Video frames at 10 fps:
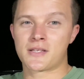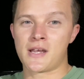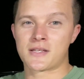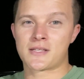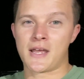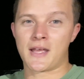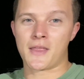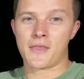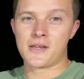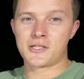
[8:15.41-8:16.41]
see us take
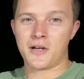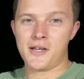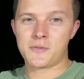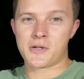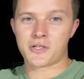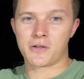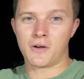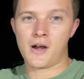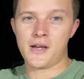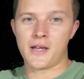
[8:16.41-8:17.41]
this transmission
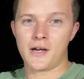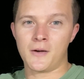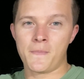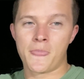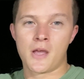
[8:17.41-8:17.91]
right here,